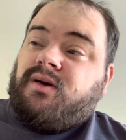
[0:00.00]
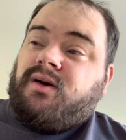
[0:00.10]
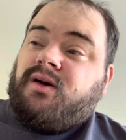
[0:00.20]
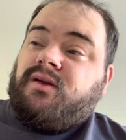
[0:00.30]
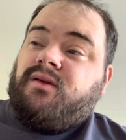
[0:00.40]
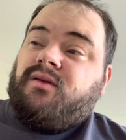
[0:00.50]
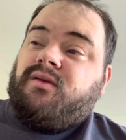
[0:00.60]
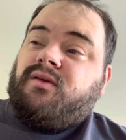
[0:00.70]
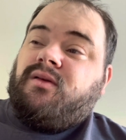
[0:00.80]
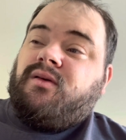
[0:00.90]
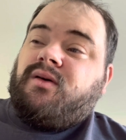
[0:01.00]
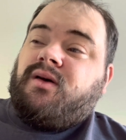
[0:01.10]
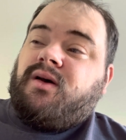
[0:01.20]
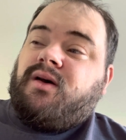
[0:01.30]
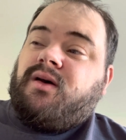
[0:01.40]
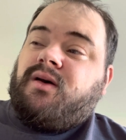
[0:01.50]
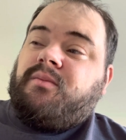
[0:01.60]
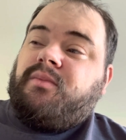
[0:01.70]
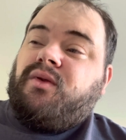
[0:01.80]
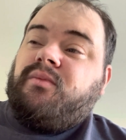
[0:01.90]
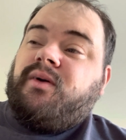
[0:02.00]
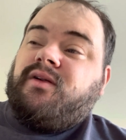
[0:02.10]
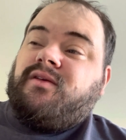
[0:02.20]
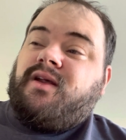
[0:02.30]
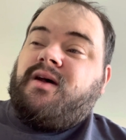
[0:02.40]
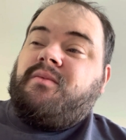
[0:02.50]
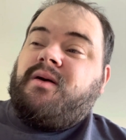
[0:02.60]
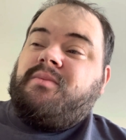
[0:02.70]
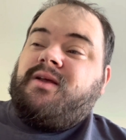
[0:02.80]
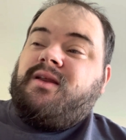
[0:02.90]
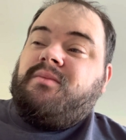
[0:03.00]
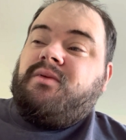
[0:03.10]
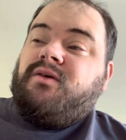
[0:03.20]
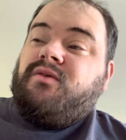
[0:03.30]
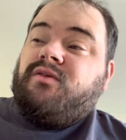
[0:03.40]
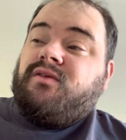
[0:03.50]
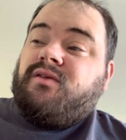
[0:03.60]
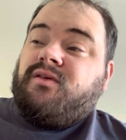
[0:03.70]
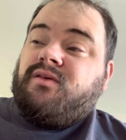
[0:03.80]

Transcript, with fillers: on Blue Bloods and NYPD Blues,